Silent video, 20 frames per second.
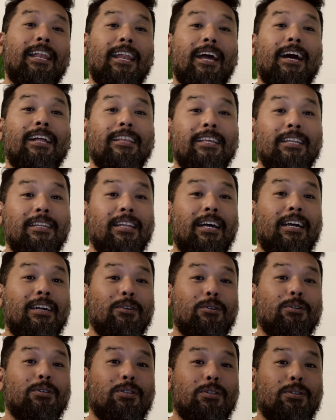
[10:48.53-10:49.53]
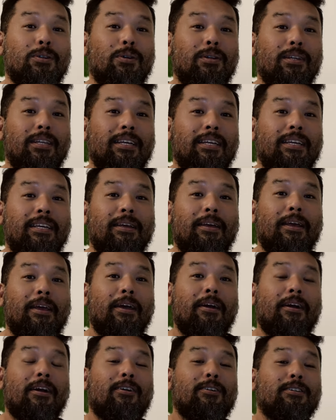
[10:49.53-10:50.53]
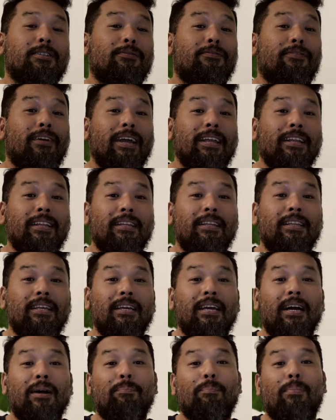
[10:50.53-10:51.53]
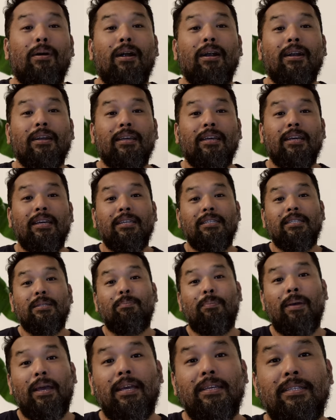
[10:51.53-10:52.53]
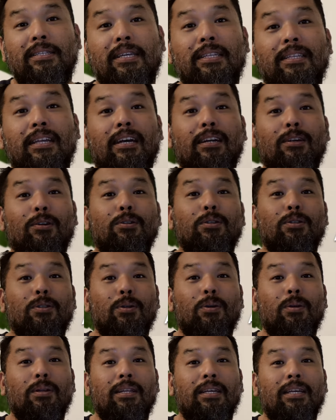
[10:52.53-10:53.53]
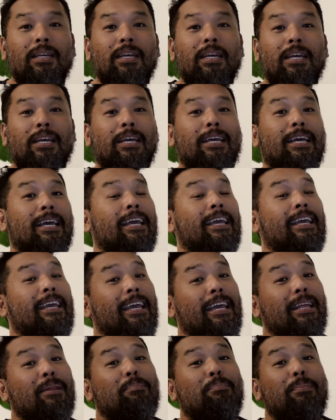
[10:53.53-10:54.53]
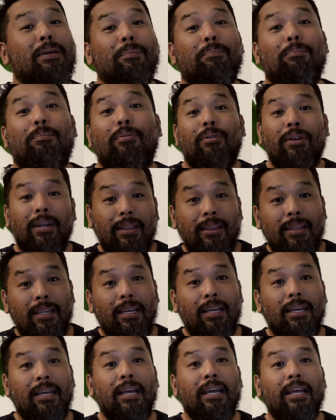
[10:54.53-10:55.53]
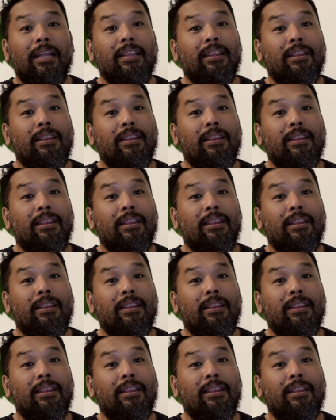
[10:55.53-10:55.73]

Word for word: a lot in Argostoli because finding a parking space in Argostoli can be pretty